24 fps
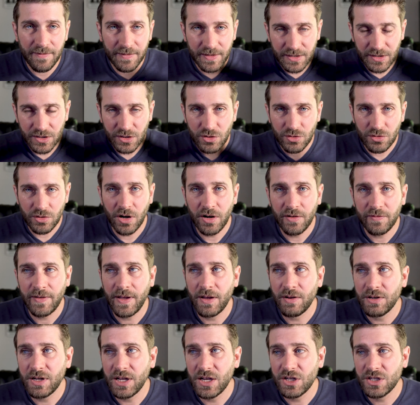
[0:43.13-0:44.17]
is a strong
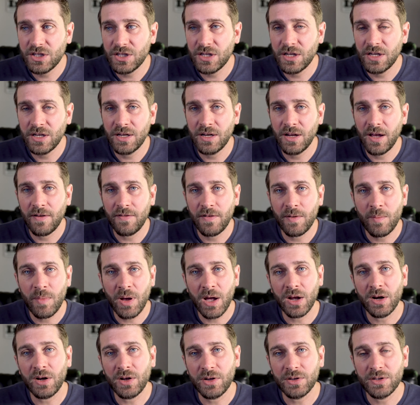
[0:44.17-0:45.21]
foundation of a
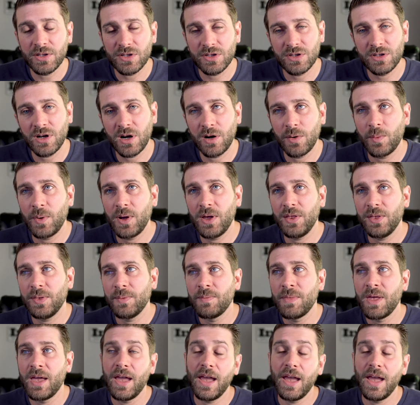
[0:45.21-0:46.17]
model to start with.